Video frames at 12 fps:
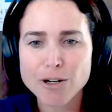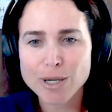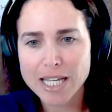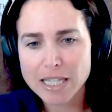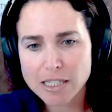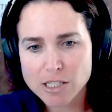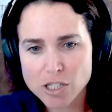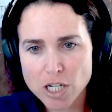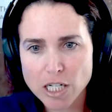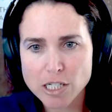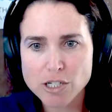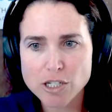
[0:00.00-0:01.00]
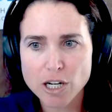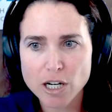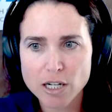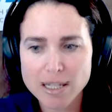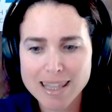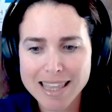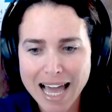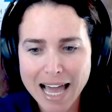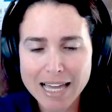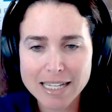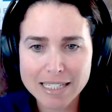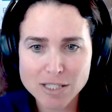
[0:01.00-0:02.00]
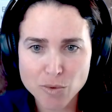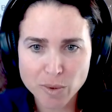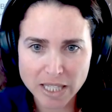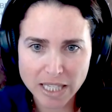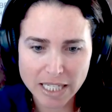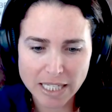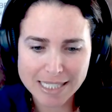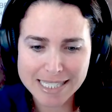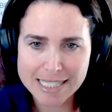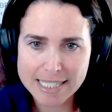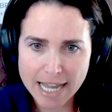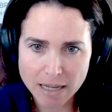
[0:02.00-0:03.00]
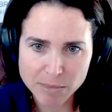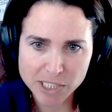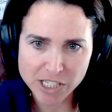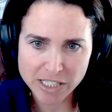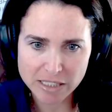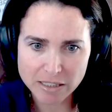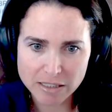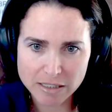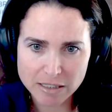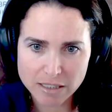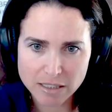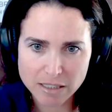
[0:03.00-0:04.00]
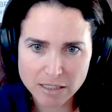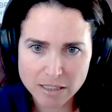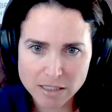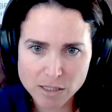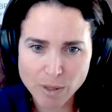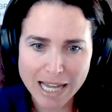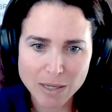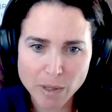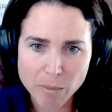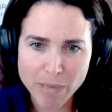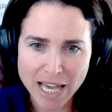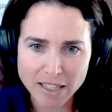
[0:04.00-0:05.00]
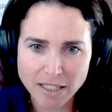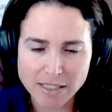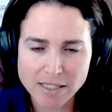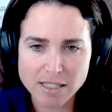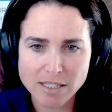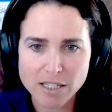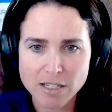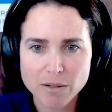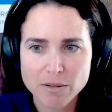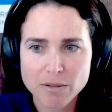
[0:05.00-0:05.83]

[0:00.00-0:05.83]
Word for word: create the structure, that is really damaging. So, how do we balance the two?